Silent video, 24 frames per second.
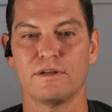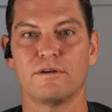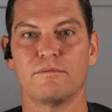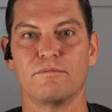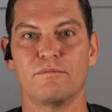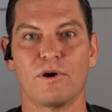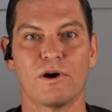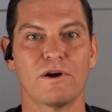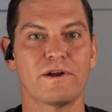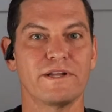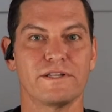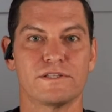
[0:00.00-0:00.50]

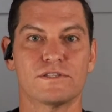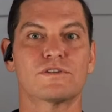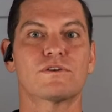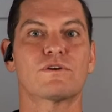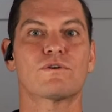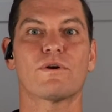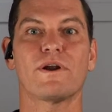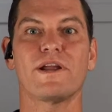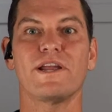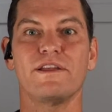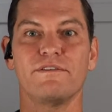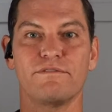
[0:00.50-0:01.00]
markets
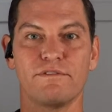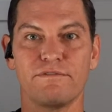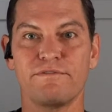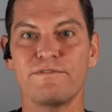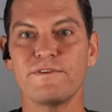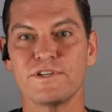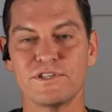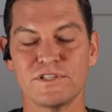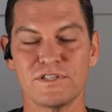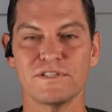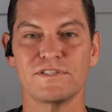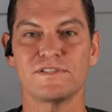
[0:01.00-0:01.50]
crave
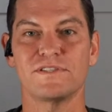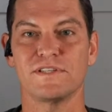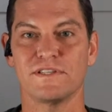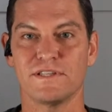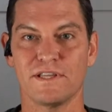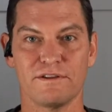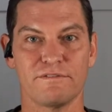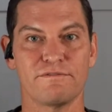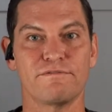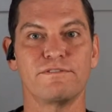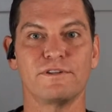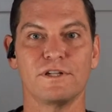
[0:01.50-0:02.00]
efficiency.
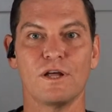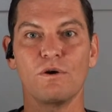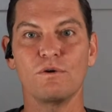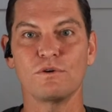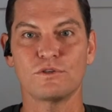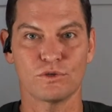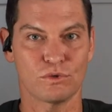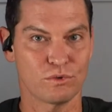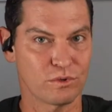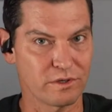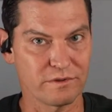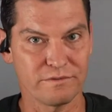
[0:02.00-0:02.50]
They flow
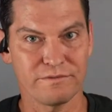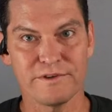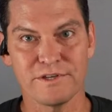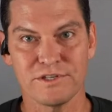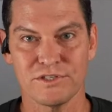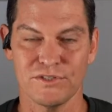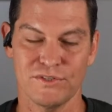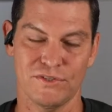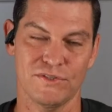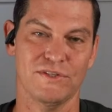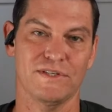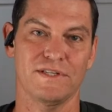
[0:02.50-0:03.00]
toward
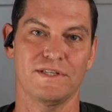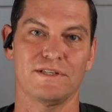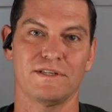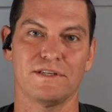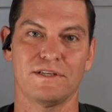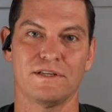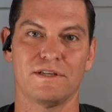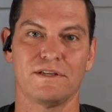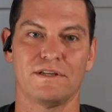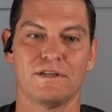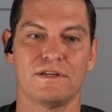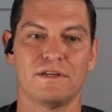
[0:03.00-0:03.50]
efficiency.
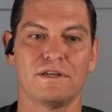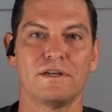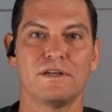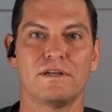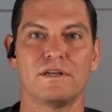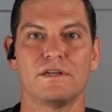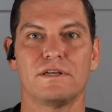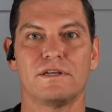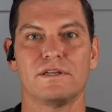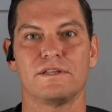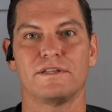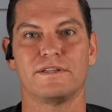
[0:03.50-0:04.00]

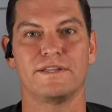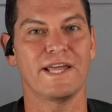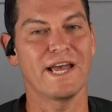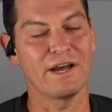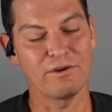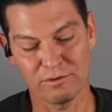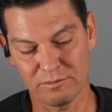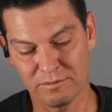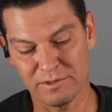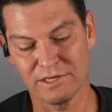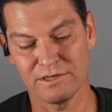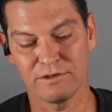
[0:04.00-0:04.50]

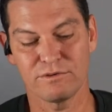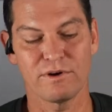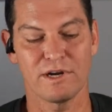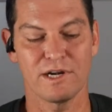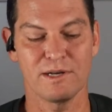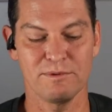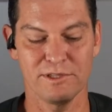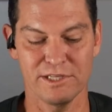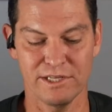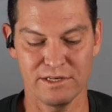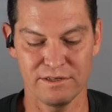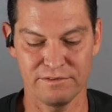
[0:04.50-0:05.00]
That would be
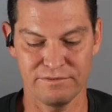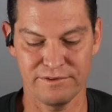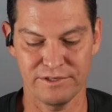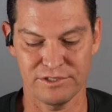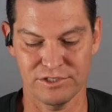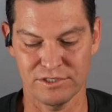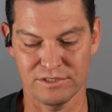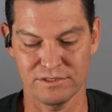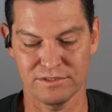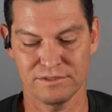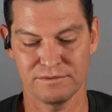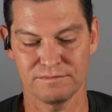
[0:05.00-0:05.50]
incredibly
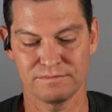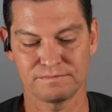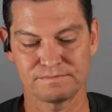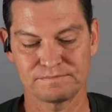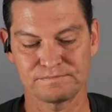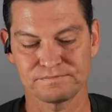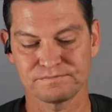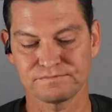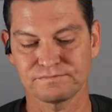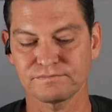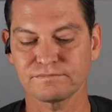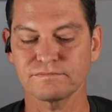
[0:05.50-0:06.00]
inefficient.
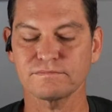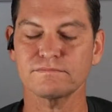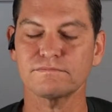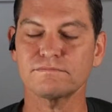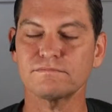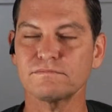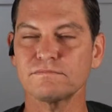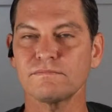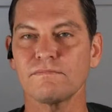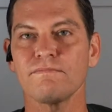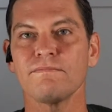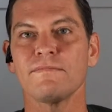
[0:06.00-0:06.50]

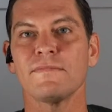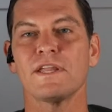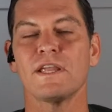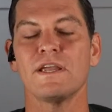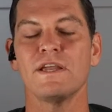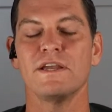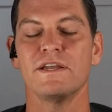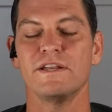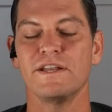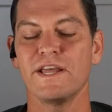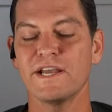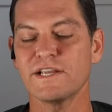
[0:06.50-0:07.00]

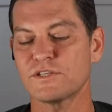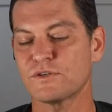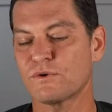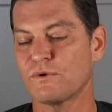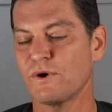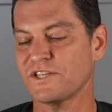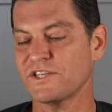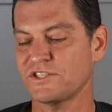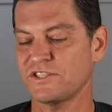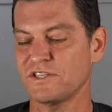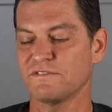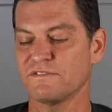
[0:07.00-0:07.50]
Next
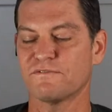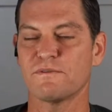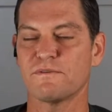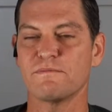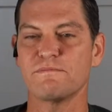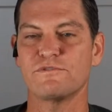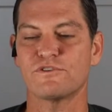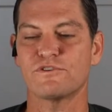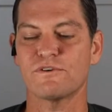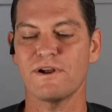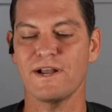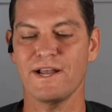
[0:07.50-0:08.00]
question
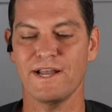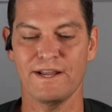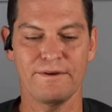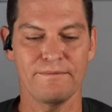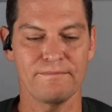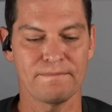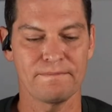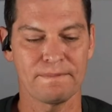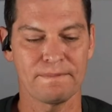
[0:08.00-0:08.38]
from Dre.